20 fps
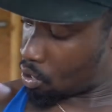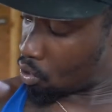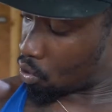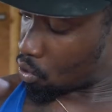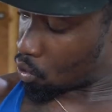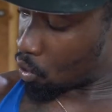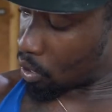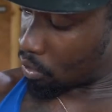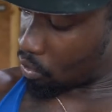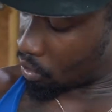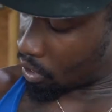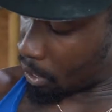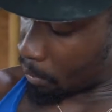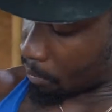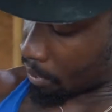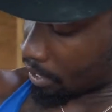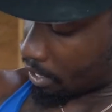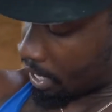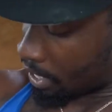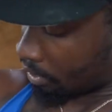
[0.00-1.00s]
So as you keep
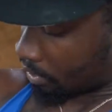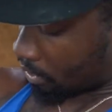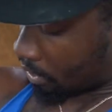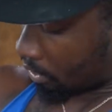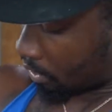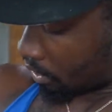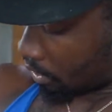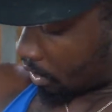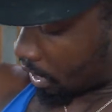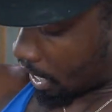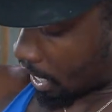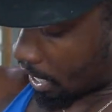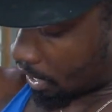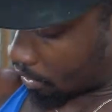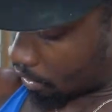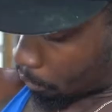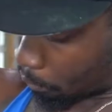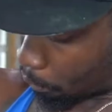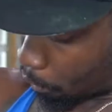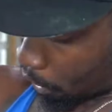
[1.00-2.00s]
that nice,
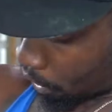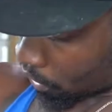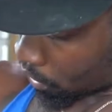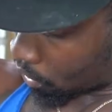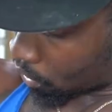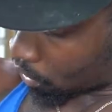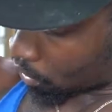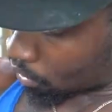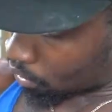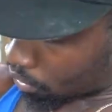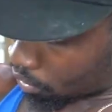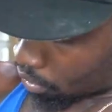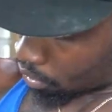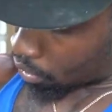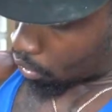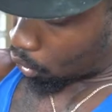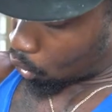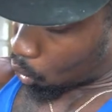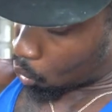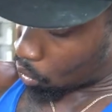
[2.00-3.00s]

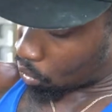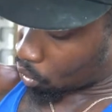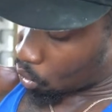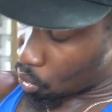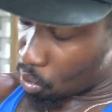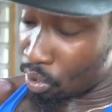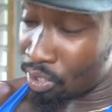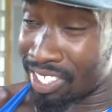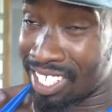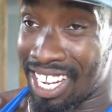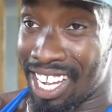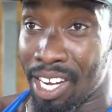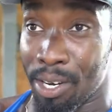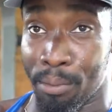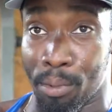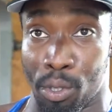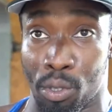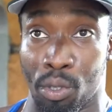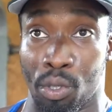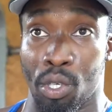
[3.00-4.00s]
the load is going into the
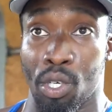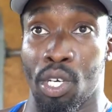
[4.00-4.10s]
elbow.